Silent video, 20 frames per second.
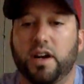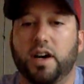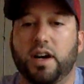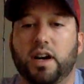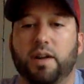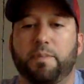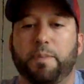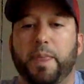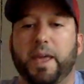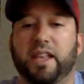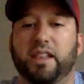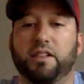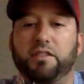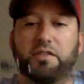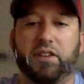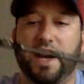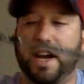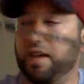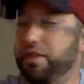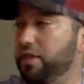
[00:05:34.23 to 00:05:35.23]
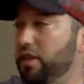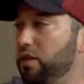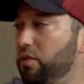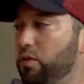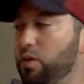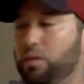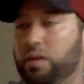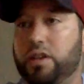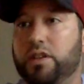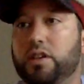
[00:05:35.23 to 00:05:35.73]
At Leviathan,
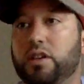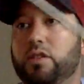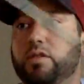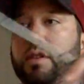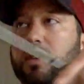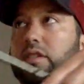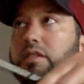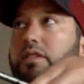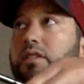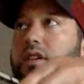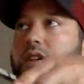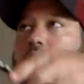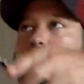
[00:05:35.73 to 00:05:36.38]
what we do is